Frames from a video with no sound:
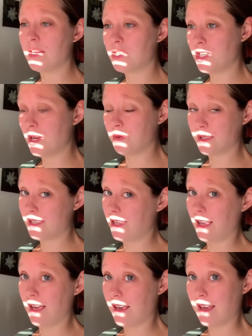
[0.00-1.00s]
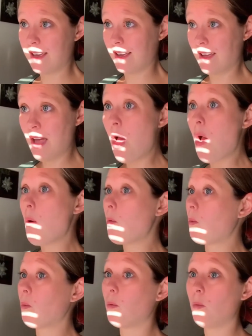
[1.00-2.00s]
she was like
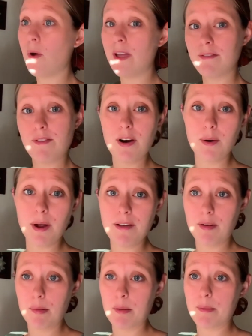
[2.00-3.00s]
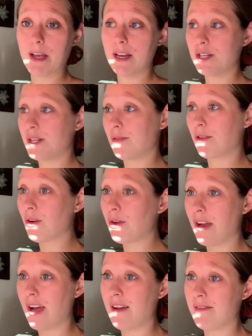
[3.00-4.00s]
way far away from her bed. She rolled
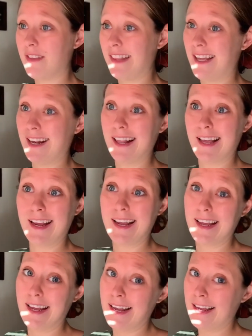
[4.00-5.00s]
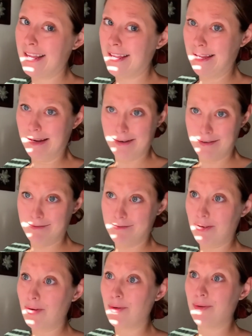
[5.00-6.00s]
off and then like
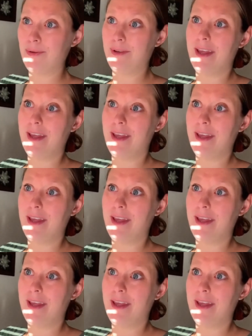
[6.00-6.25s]
rolled.